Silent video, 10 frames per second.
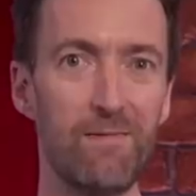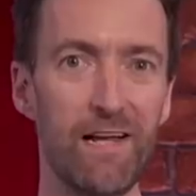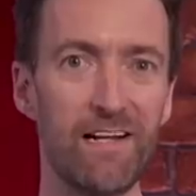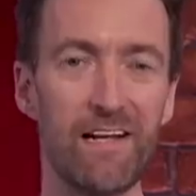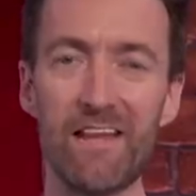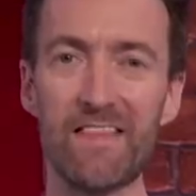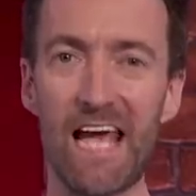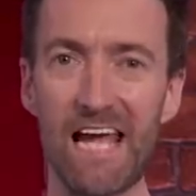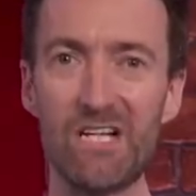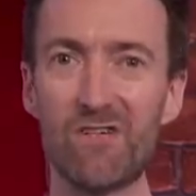leader at the
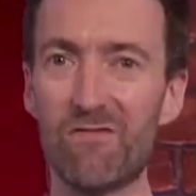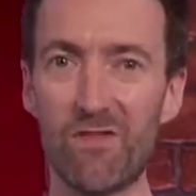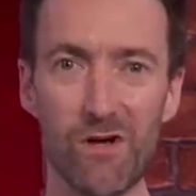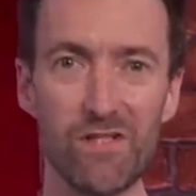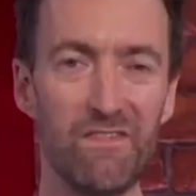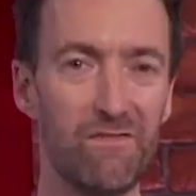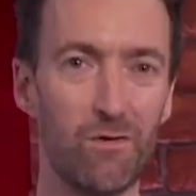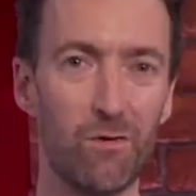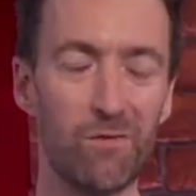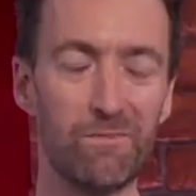age of
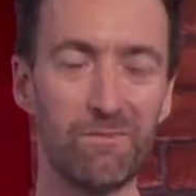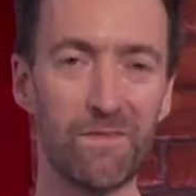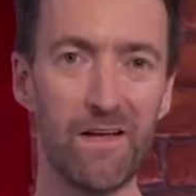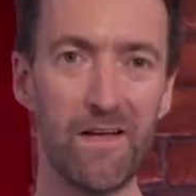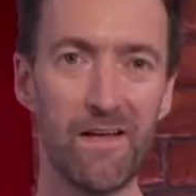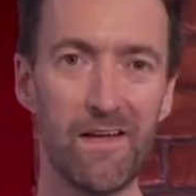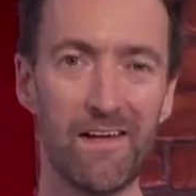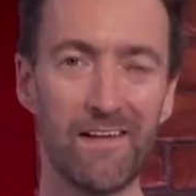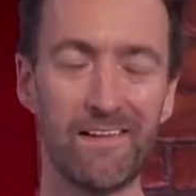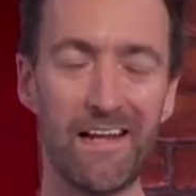34?
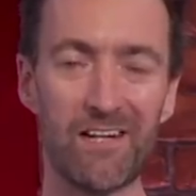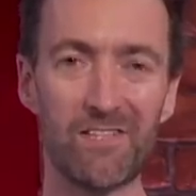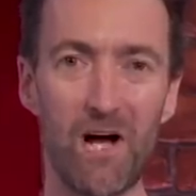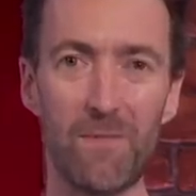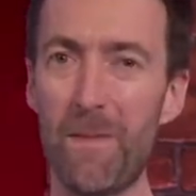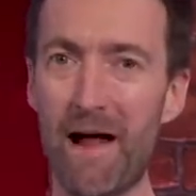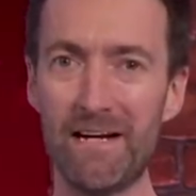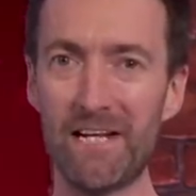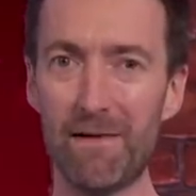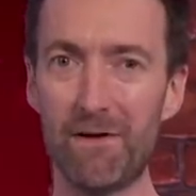Next up,
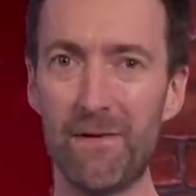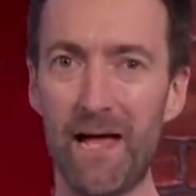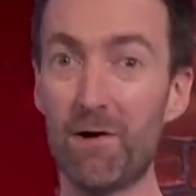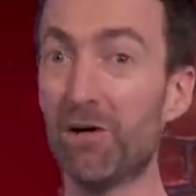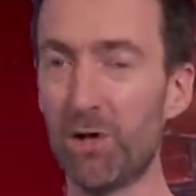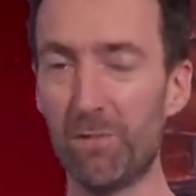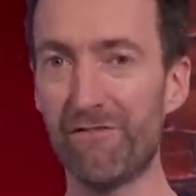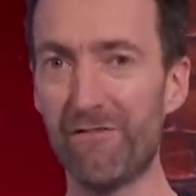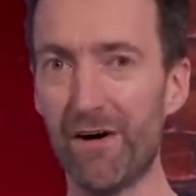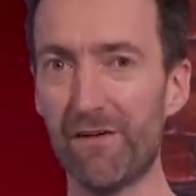Paris-Camembert were a group of
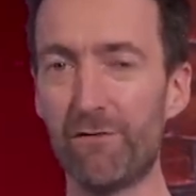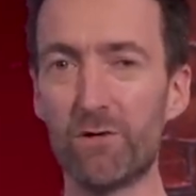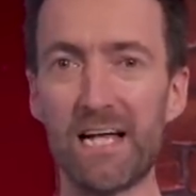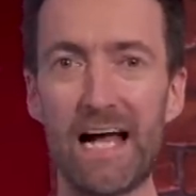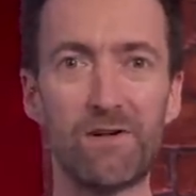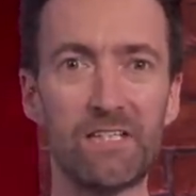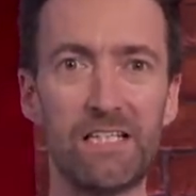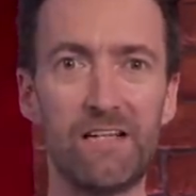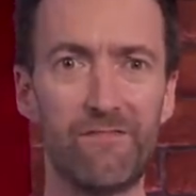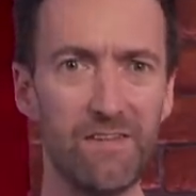five fought it out
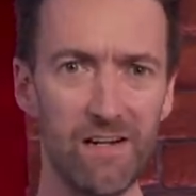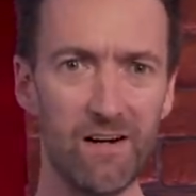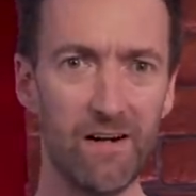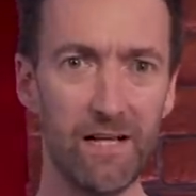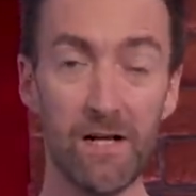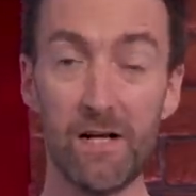in the finale.